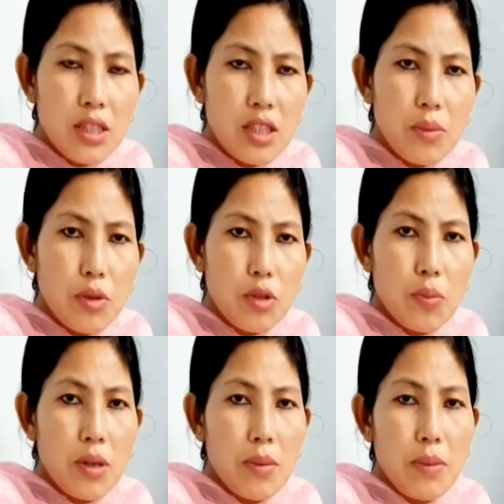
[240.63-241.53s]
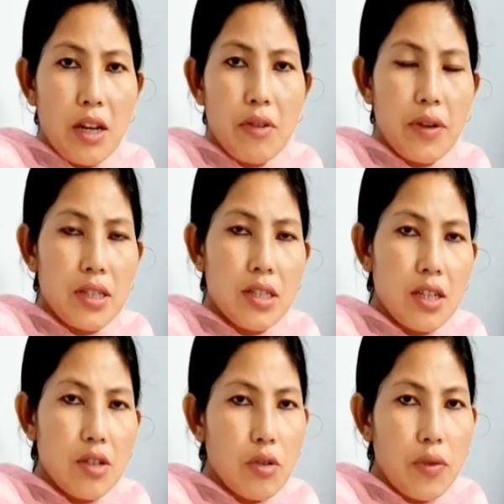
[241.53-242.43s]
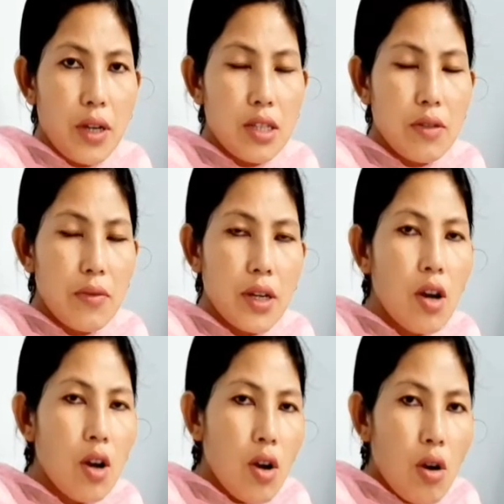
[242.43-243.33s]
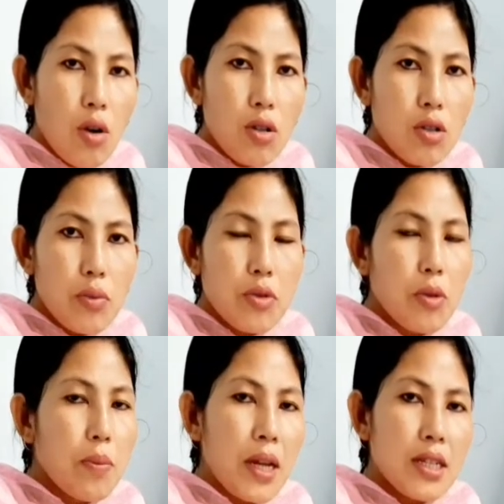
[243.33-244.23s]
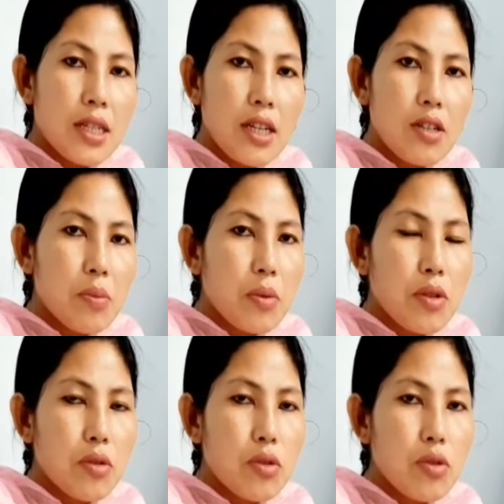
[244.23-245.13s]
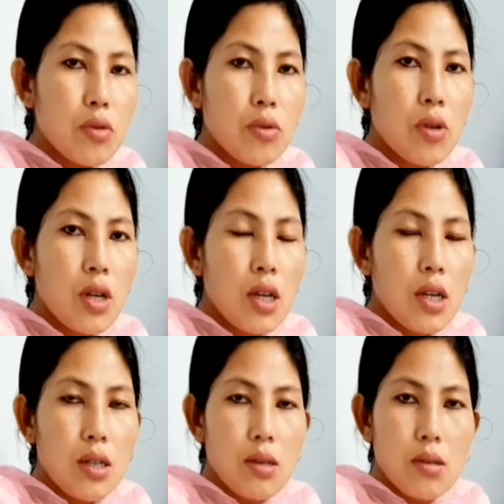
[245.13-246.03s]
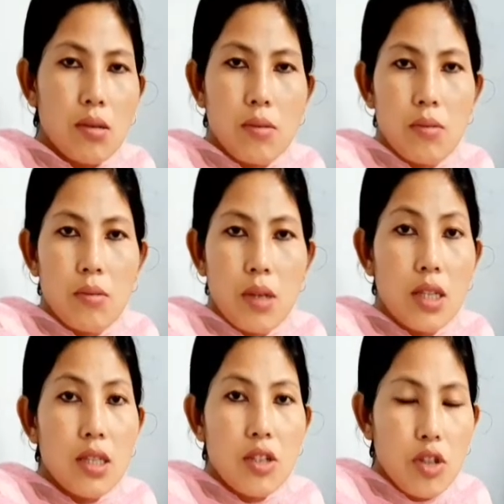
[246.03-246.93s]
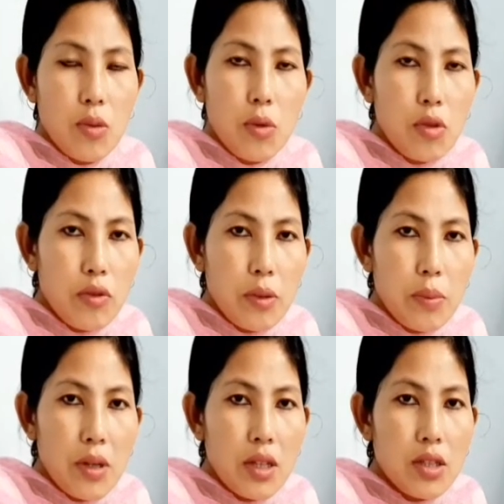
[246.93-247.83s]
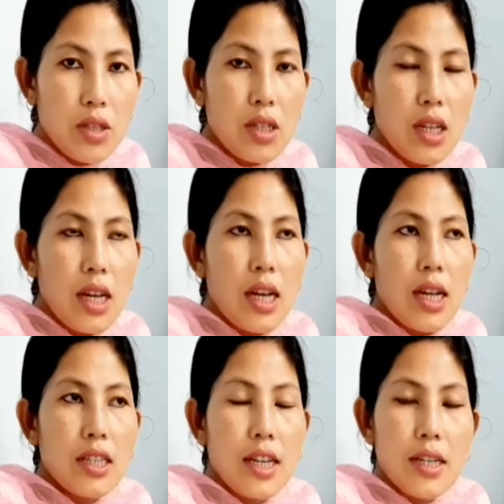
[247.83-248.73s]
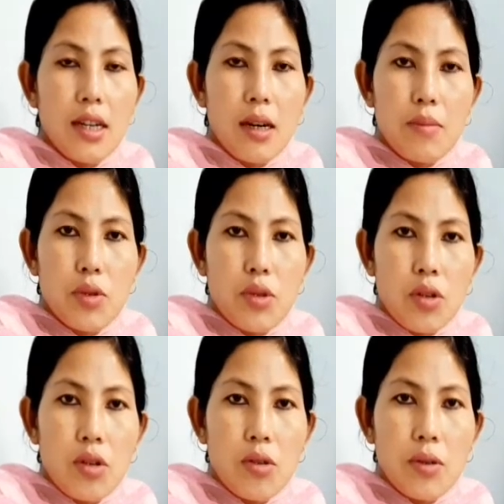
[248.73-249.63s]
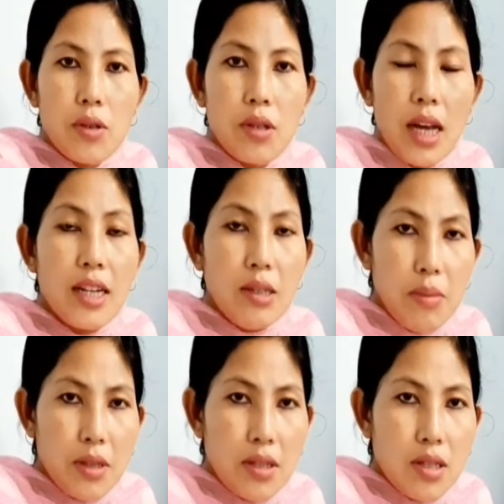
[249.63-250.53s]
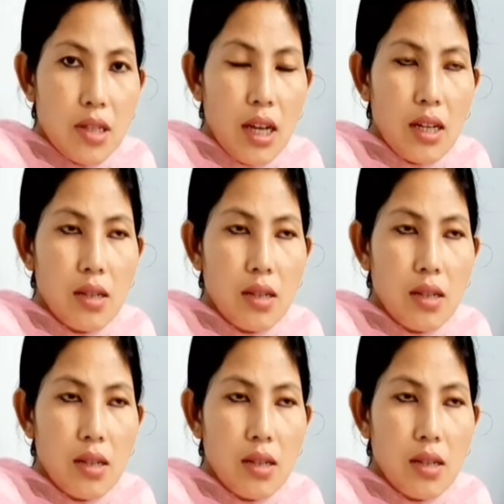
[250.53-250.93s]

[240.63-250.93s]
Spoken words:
gymnosperm, bryophytes, pteridophytes. In fact, all groups of plants can reproduce through asexual mode of reproduction. Then comes your animals,